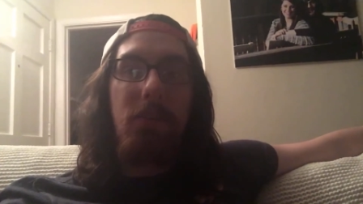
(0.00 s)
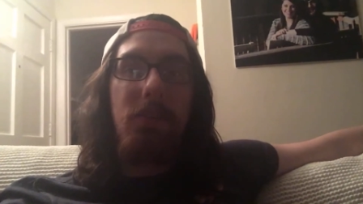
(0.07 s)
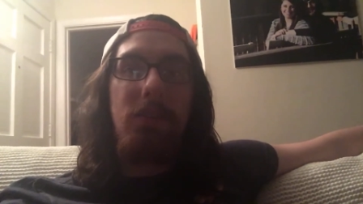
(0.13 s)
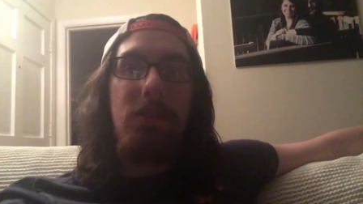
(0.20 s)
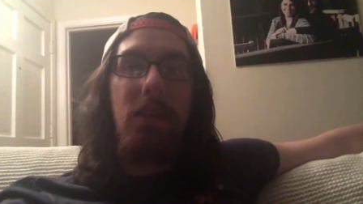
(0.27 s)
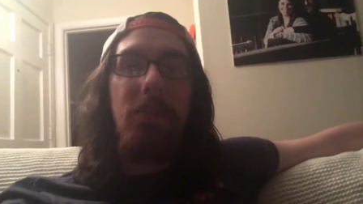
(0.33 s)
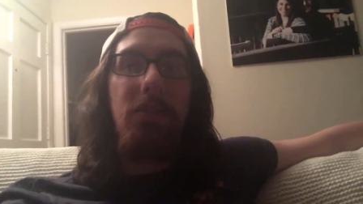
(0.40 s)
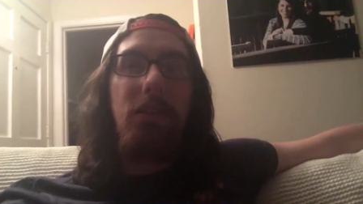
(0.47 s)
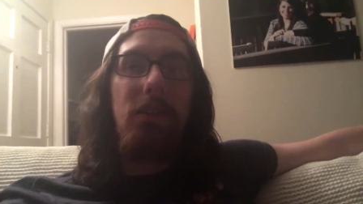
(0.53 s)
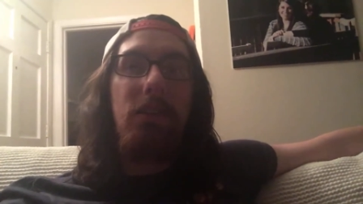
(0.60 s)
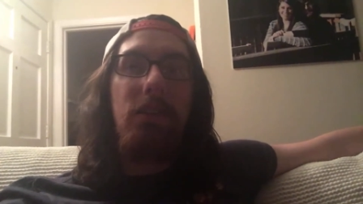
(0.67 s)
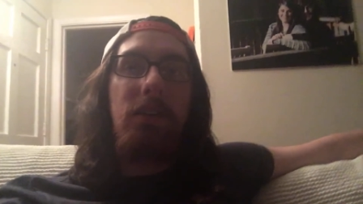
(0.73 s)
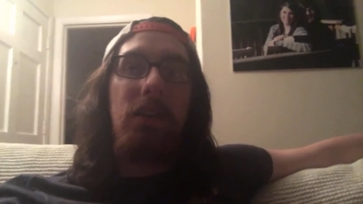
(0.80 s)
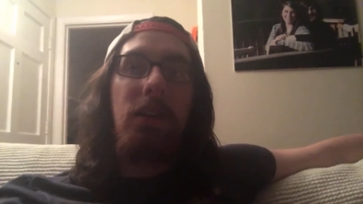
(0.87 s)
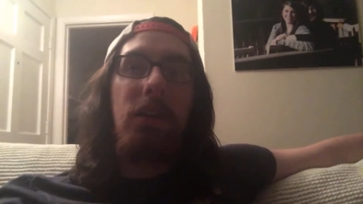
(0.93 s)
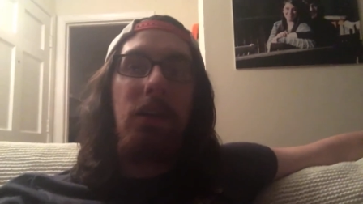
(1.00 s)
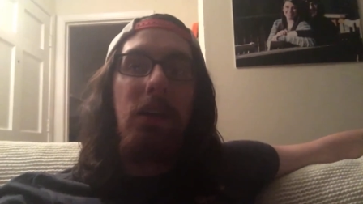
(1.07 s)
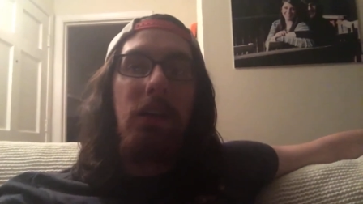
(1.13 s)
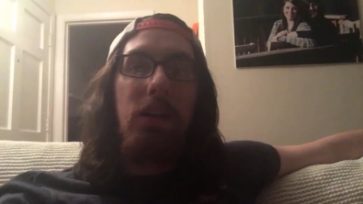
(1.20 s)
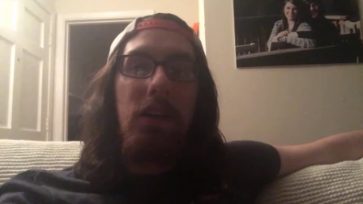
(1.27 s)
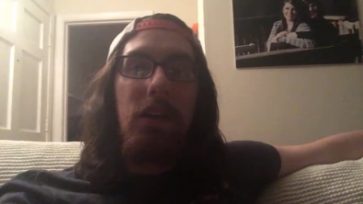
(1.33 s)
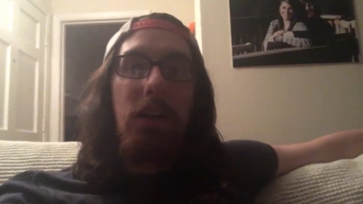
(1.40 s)
it's definitely
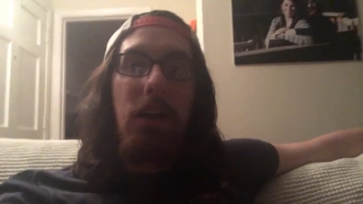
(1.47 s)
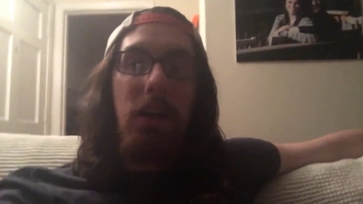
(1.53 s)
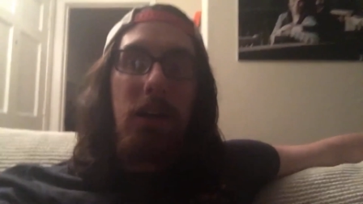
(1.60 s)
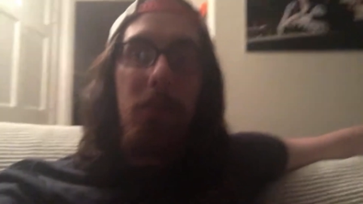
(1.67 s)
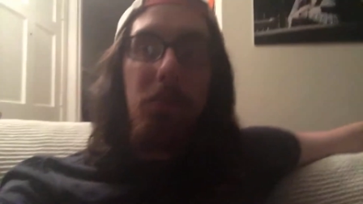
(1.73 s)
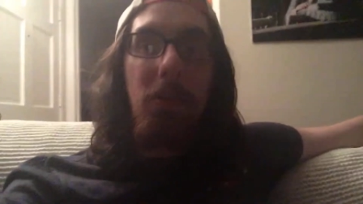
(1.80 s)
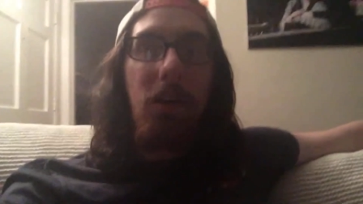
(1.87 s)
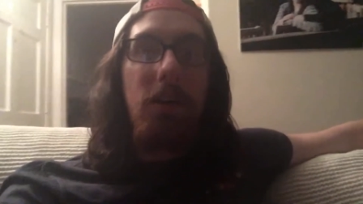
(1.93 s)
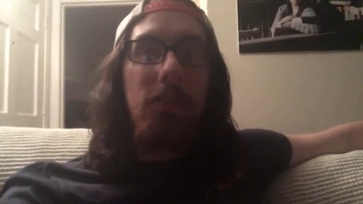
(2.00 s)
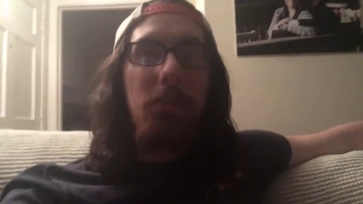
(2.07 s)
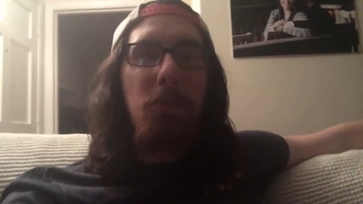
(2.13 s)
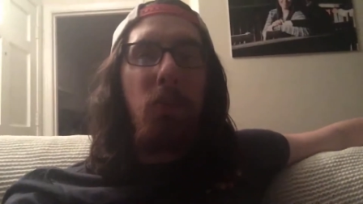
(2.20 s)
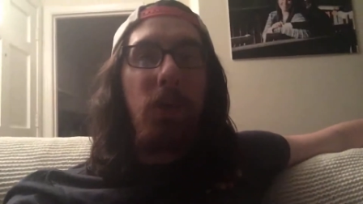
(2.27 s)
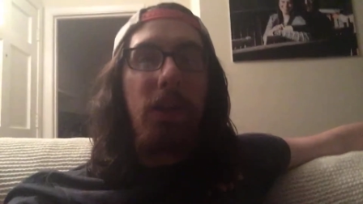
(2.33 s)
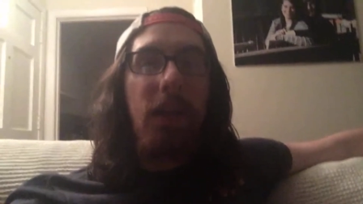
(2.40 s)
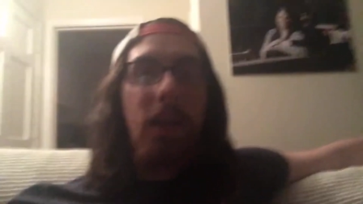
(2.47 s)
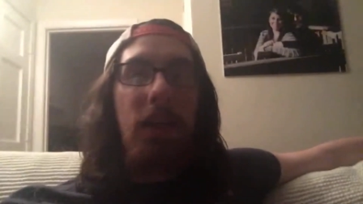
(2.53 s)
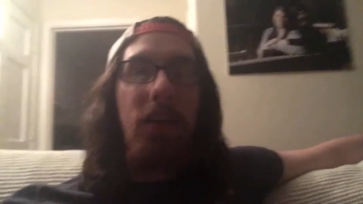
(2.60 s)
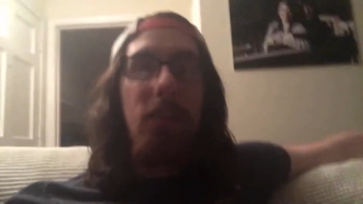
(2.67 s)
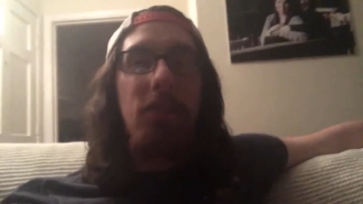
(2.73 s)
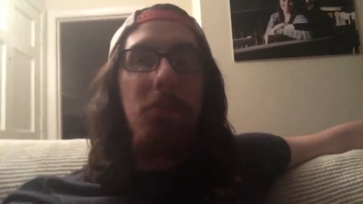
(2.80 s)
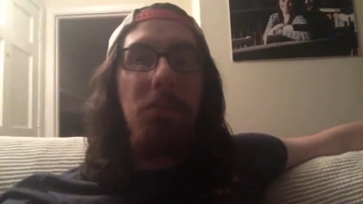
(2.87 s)
causing more
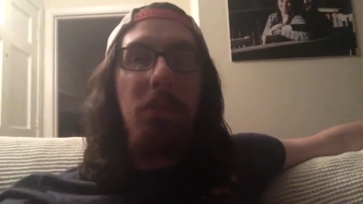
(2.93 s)
chaos.